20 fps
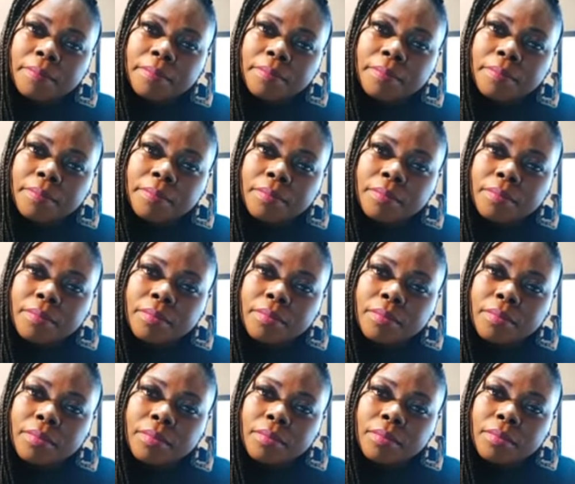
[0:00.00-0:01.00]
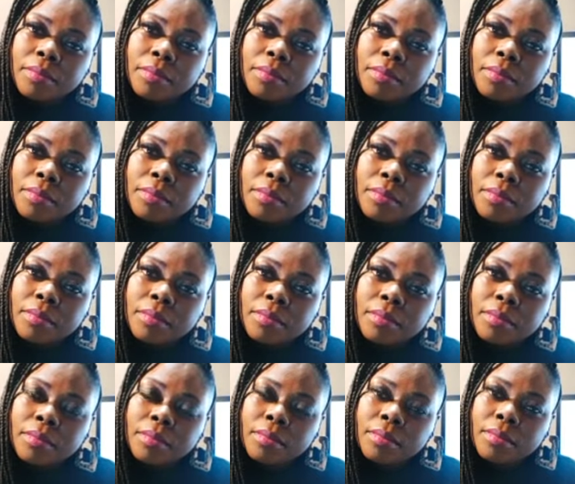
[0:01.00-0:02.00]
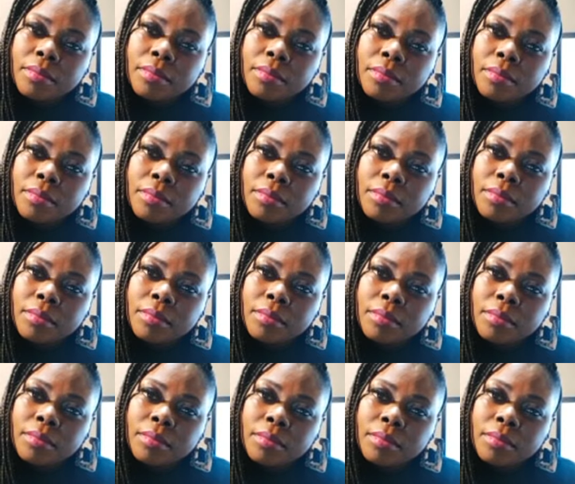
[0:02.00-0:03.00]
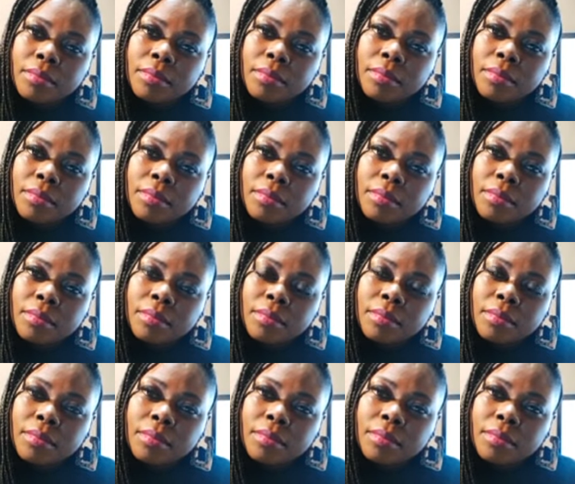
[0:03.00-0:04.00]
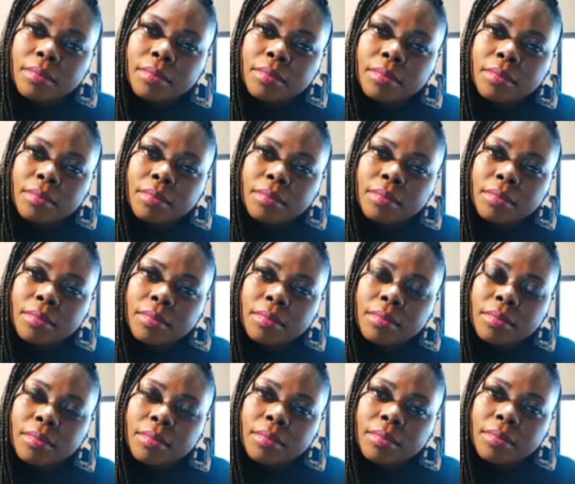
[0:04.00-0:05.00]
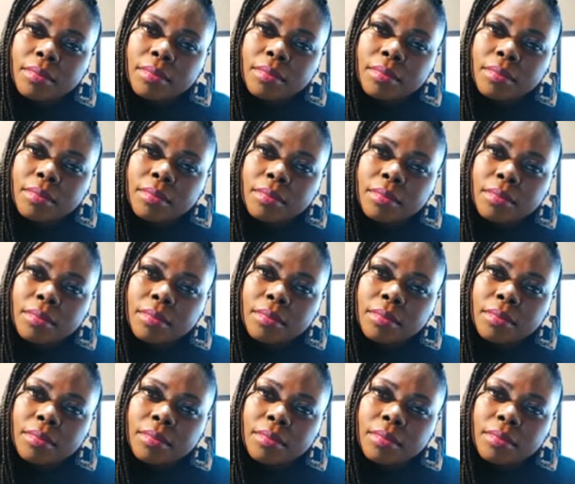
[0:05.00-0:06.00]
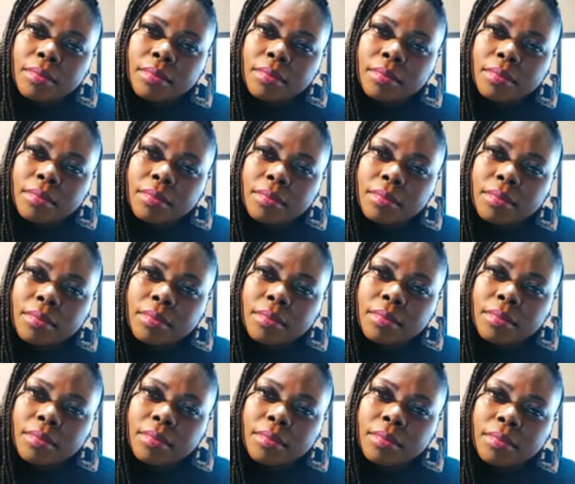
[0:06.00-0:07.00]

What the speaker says: (not speaking)